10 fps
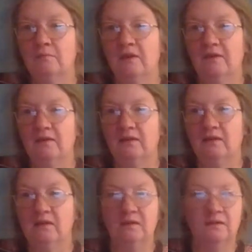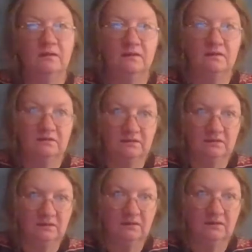my kitty
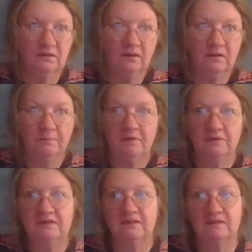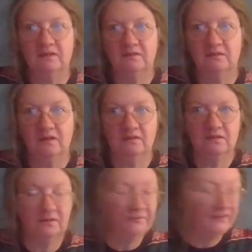litter boxes and
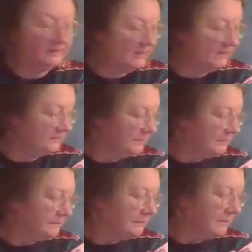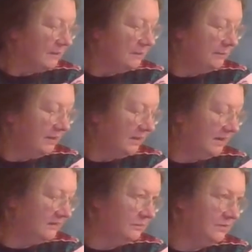stuff like that. But
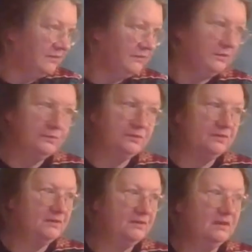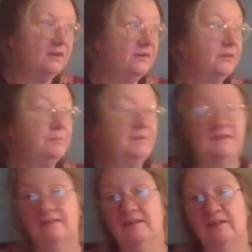I do not use the other
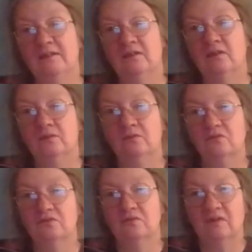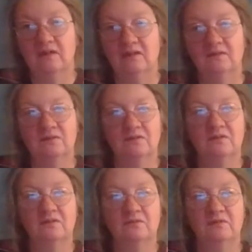plastic. It goes straight to
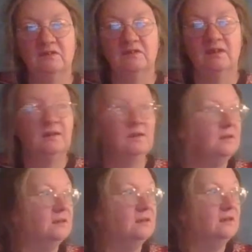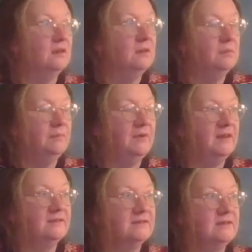recycle
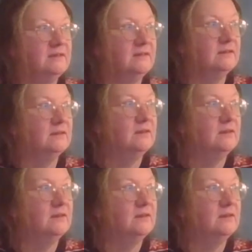plastic,